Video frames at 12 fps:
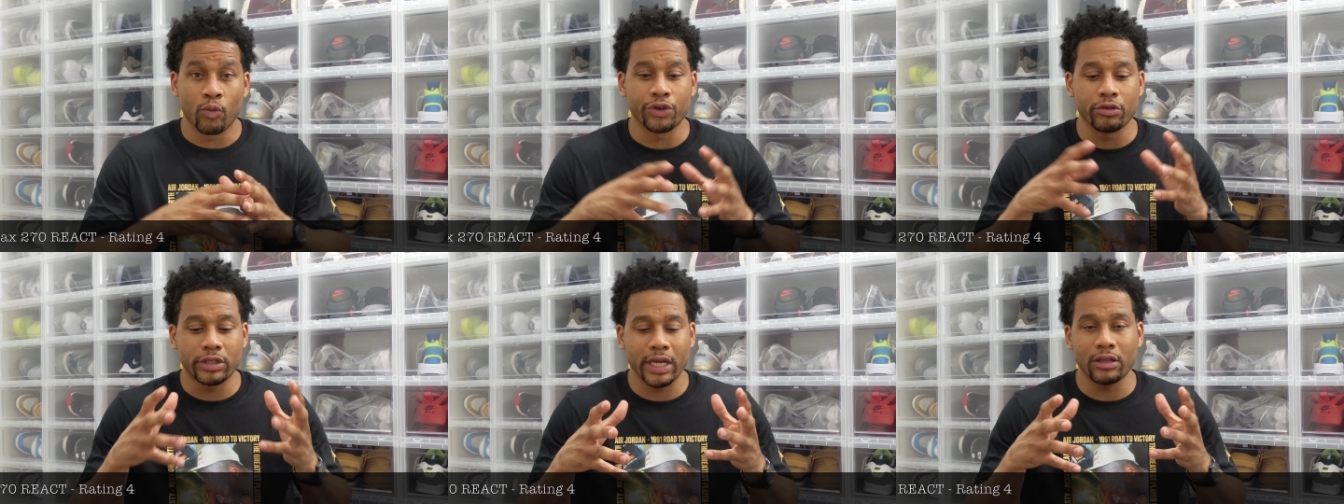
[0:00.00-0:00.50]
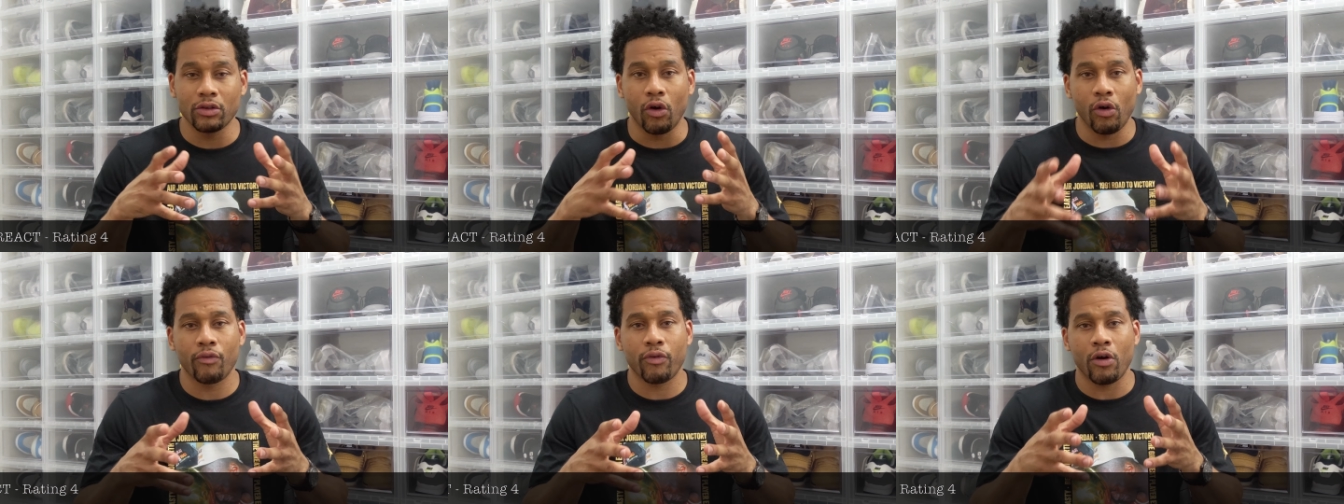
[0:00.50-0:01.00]
When you take the
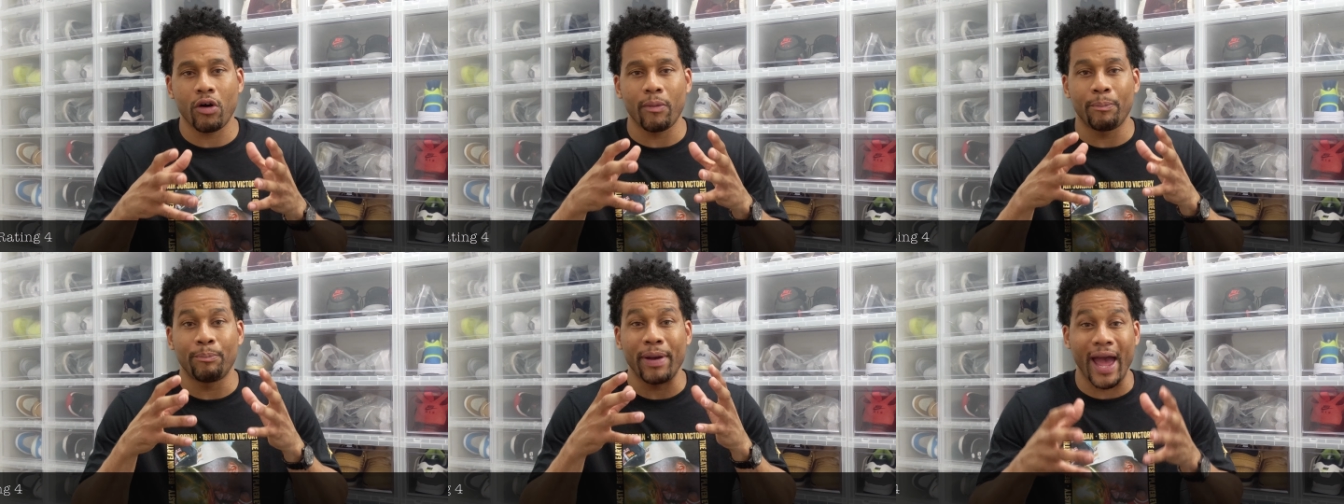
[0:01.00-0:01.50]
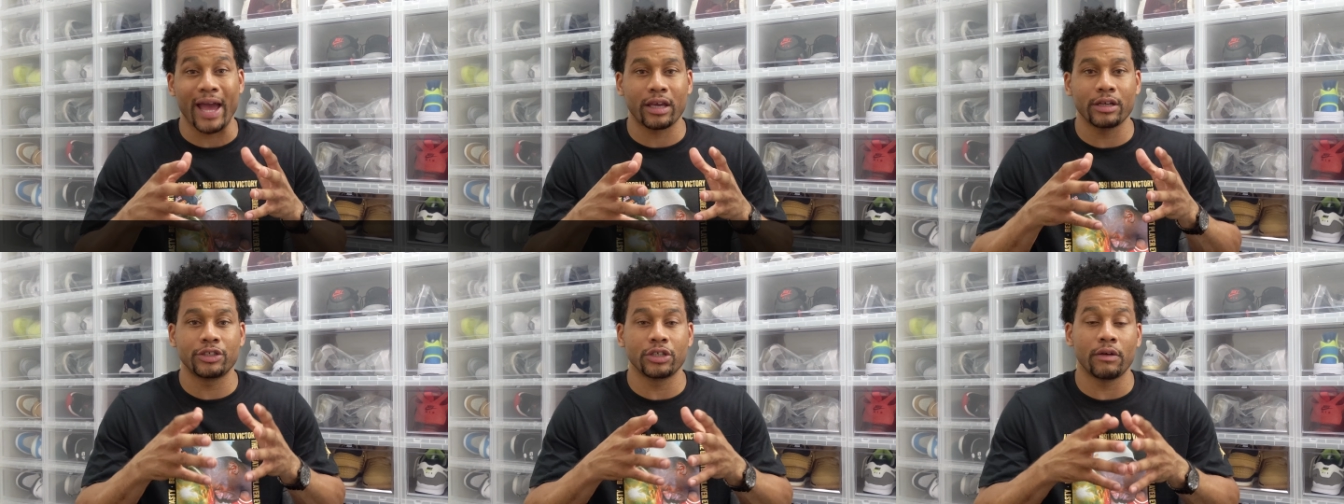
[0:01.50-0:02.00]
overall
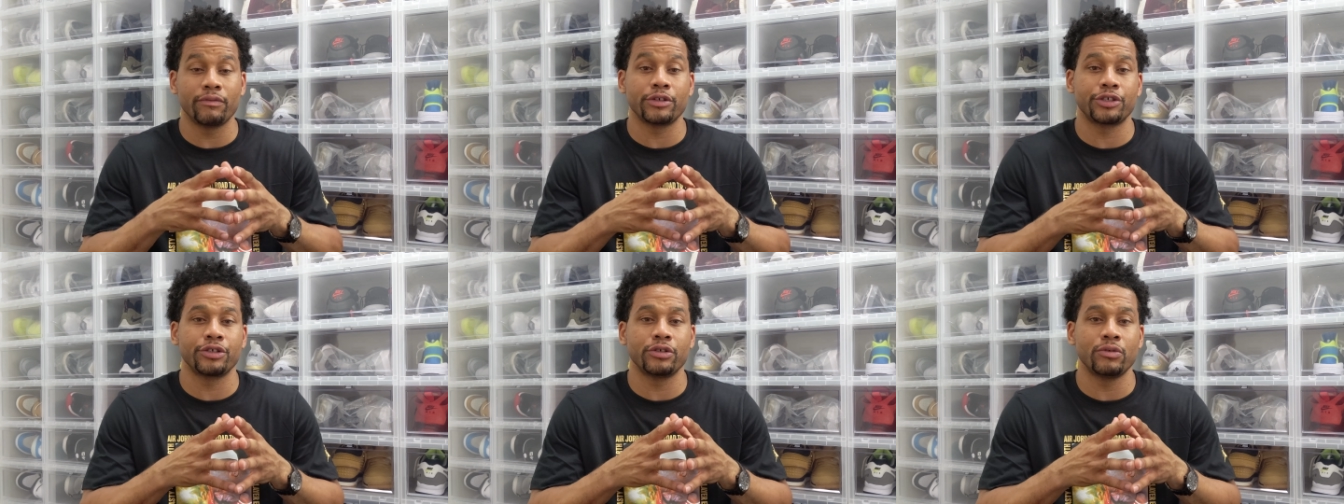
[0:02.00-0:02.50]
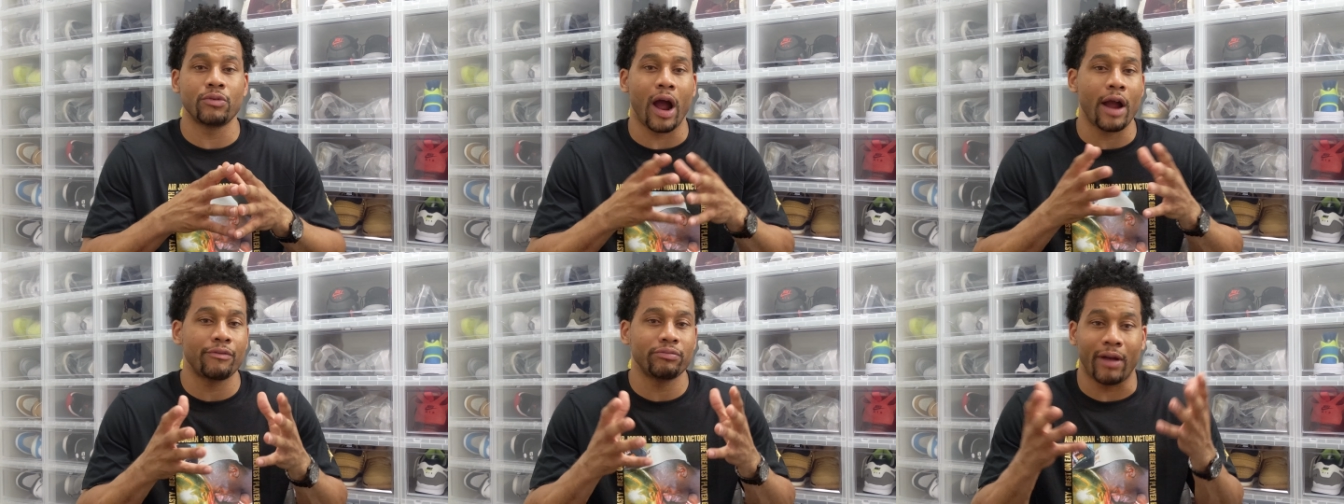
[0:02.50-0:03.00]
package of the shoe,
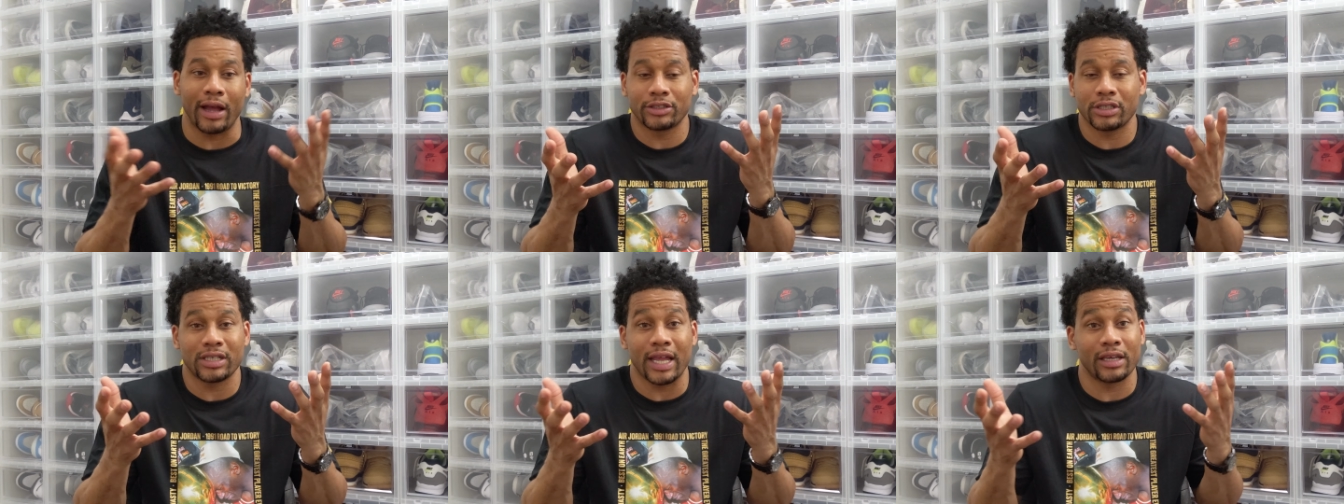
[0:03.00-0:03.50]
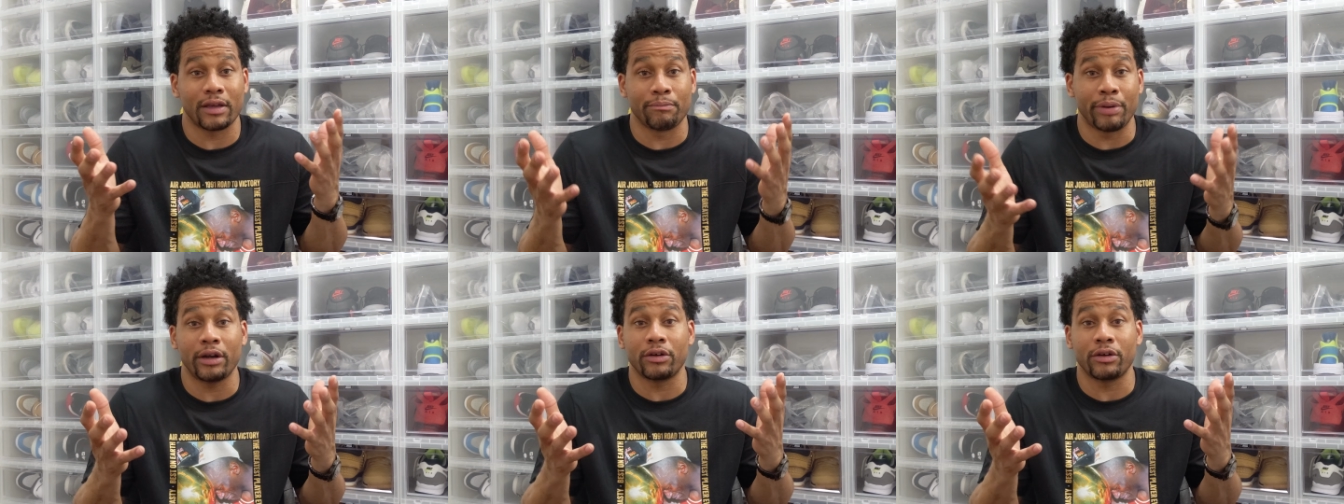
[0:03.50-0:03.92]
I just like it